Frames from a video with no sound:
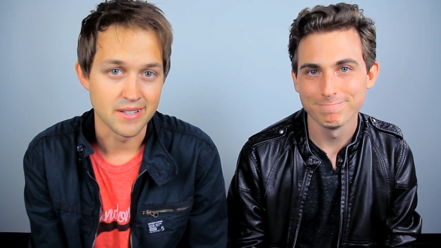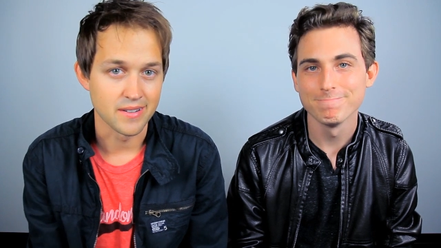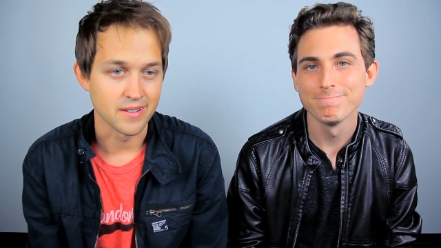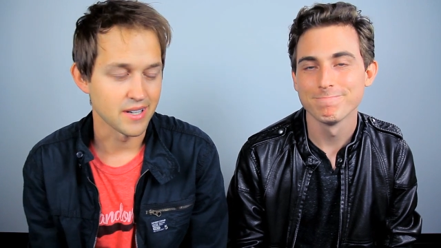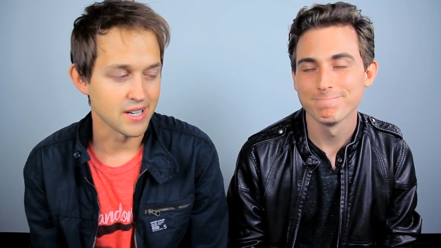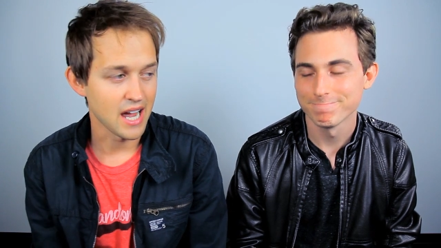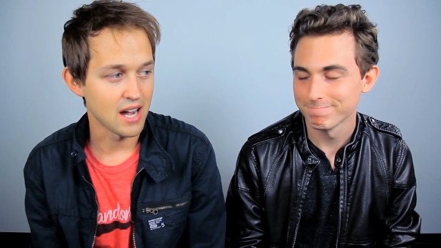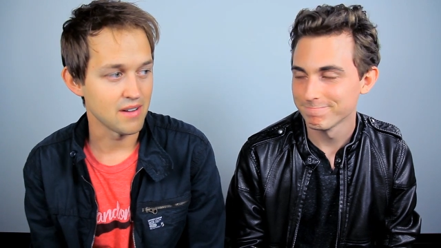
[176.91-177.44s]
Speaker 1: You're
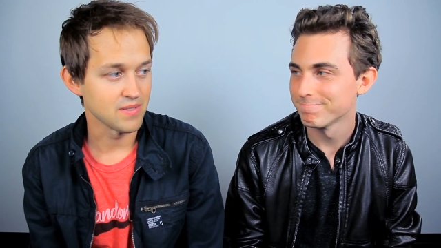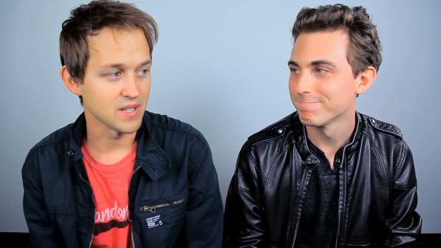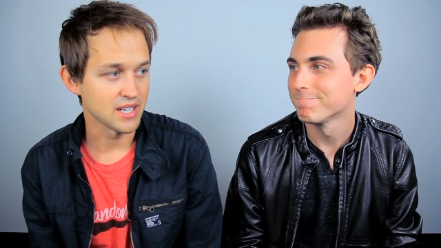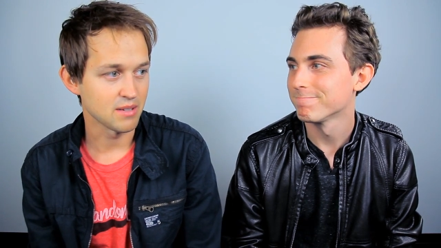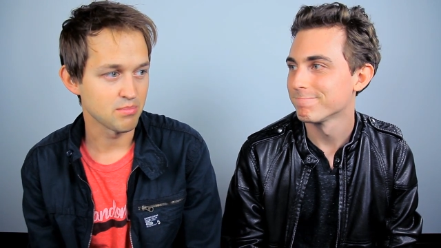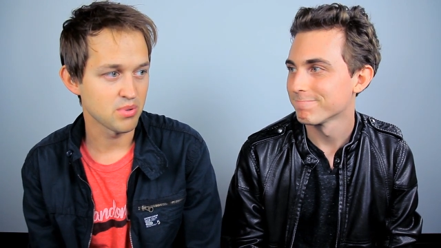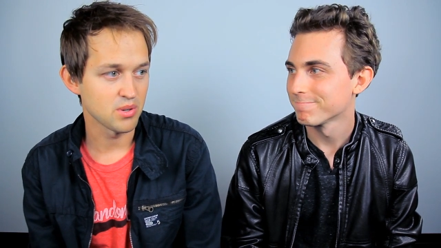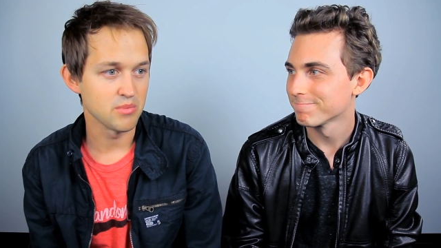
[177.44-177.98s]
gonna have
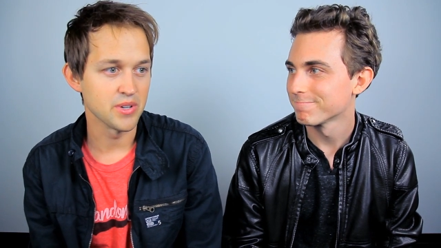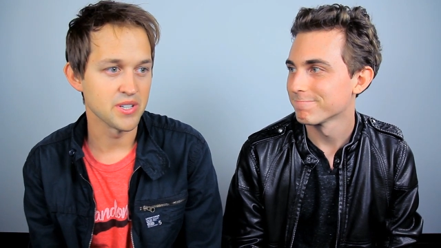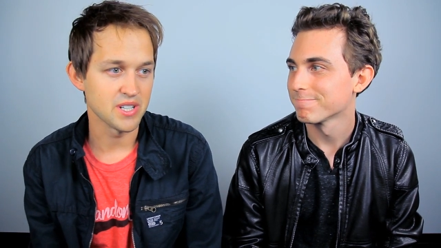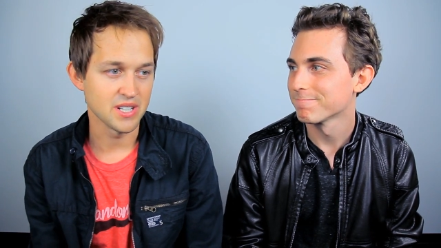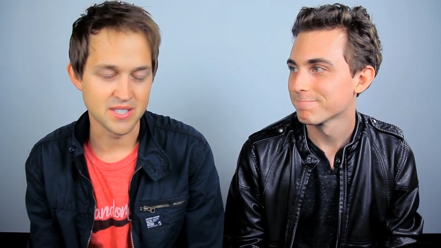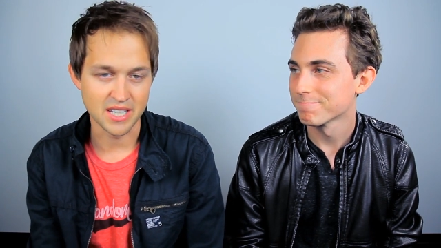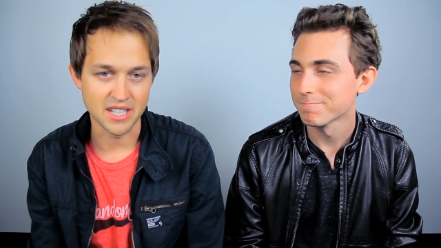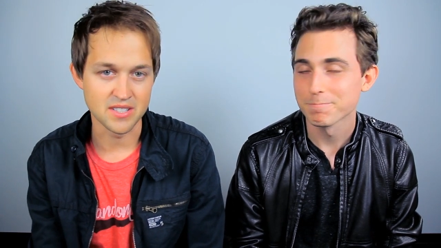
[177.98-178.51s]
like pretty much,
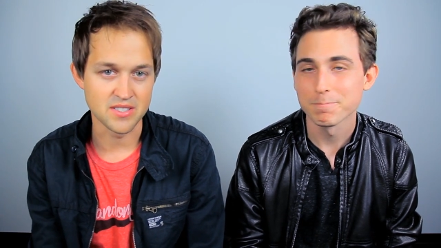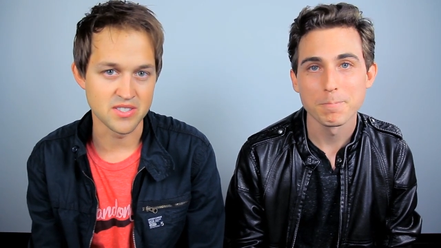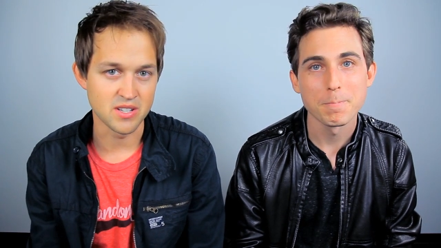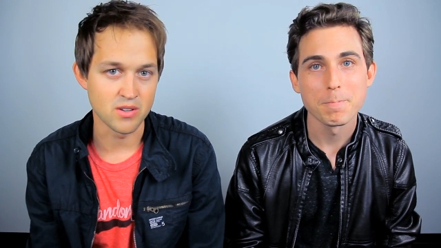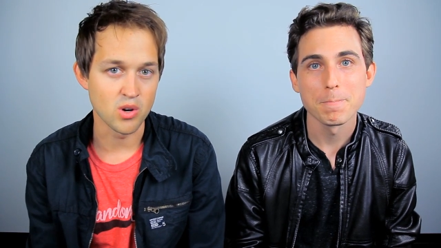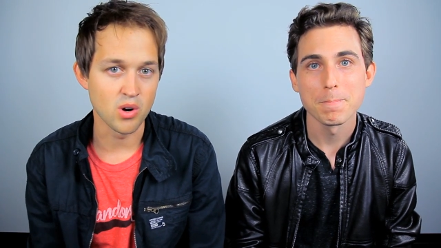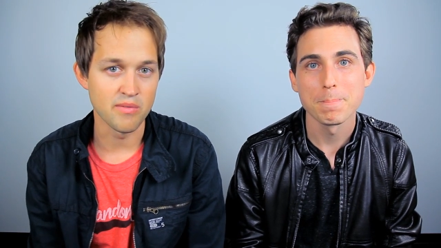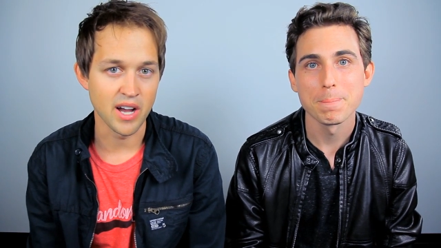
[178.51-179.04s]
it's like a
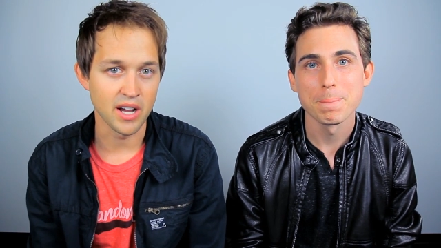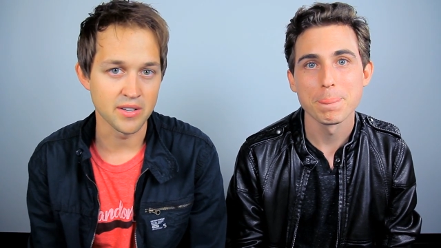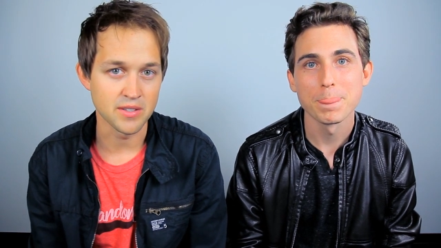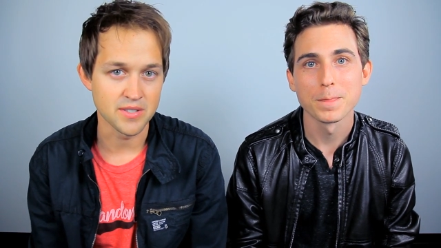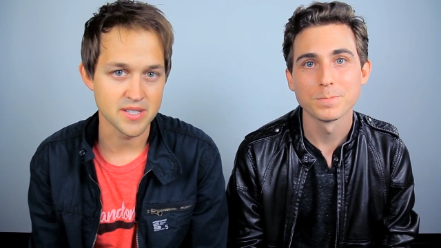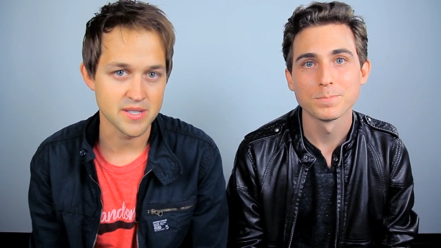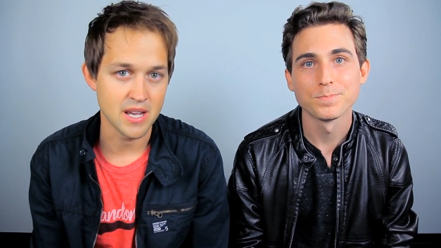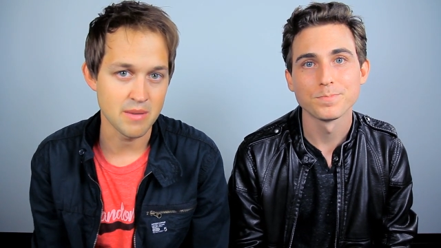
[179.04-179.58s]
zero value
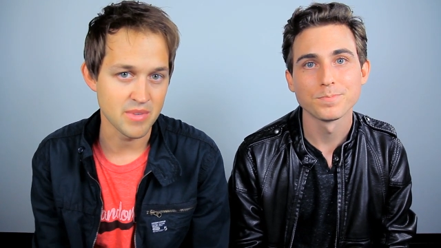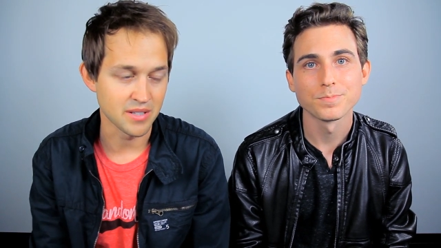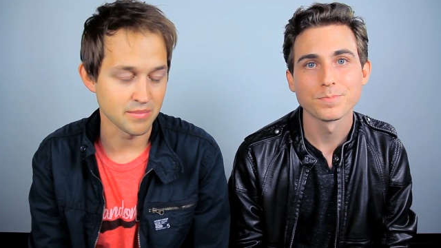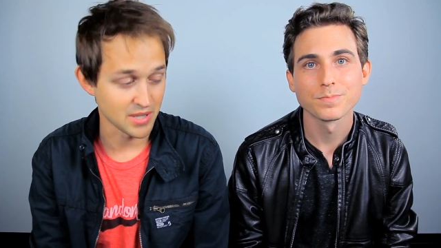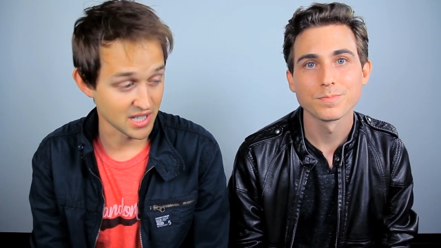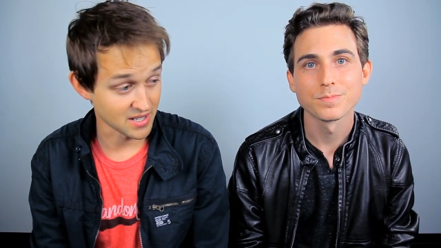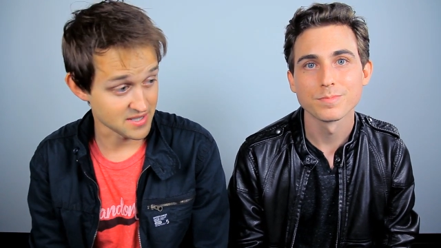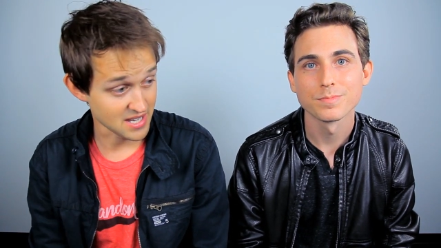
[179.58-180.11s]
statement
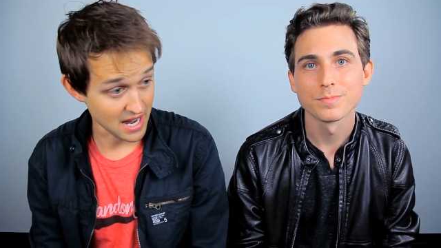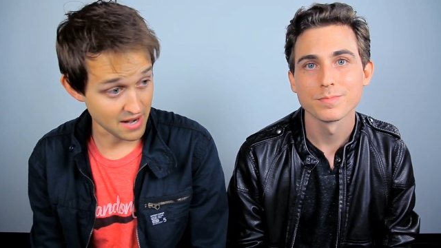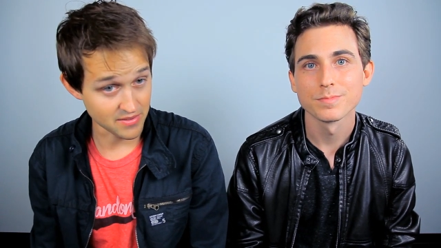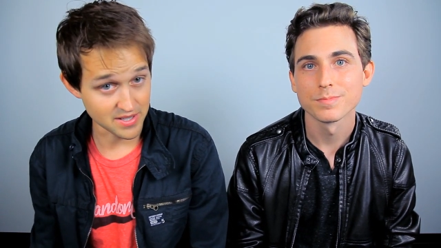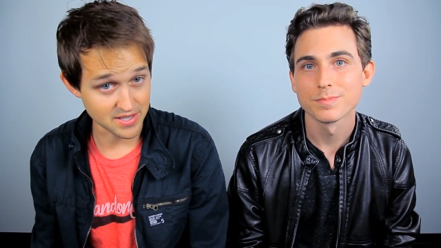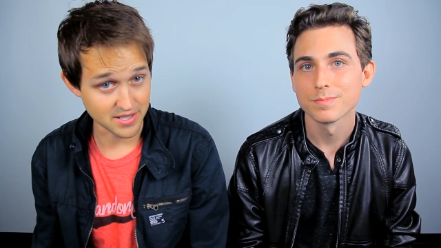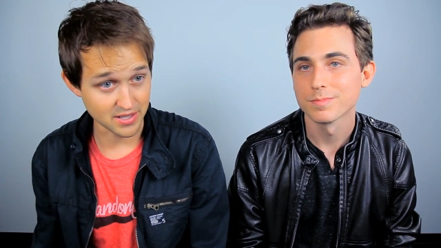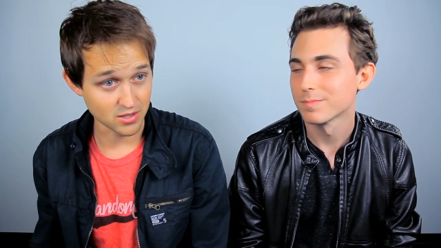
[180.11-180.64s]
because
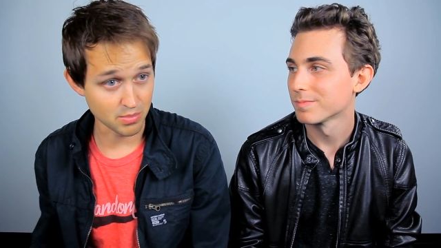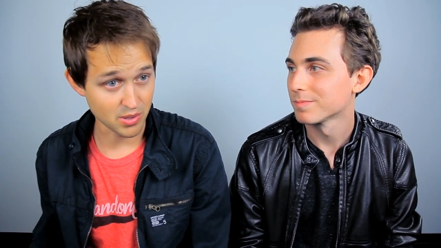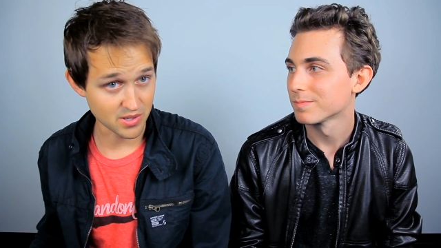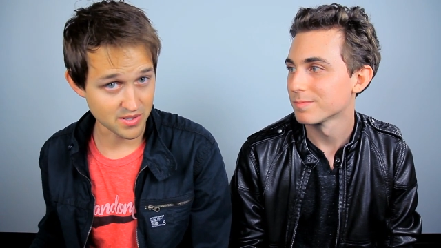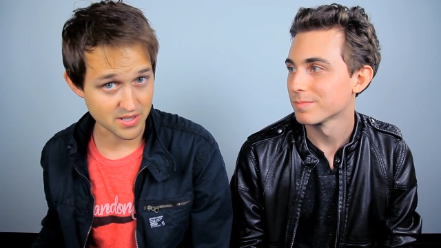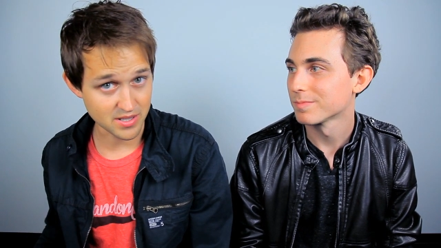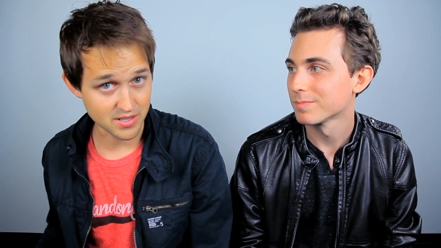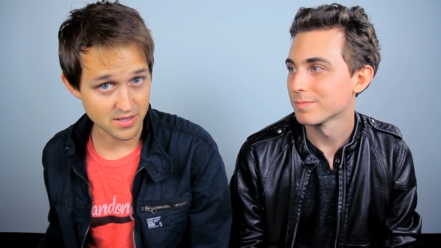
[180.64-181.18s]
every single
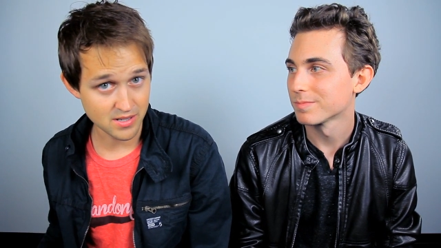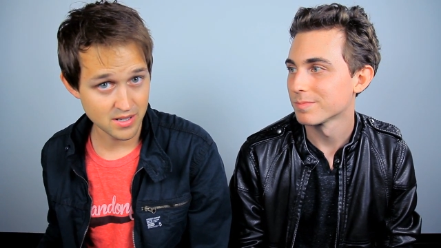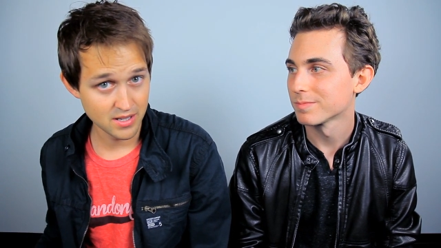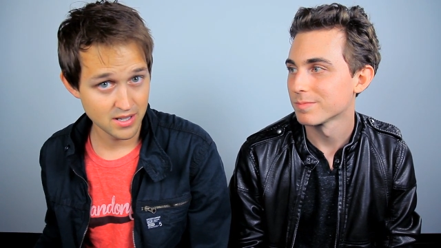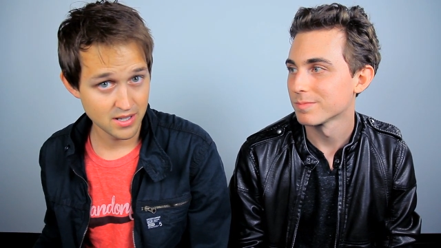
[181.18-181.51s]
person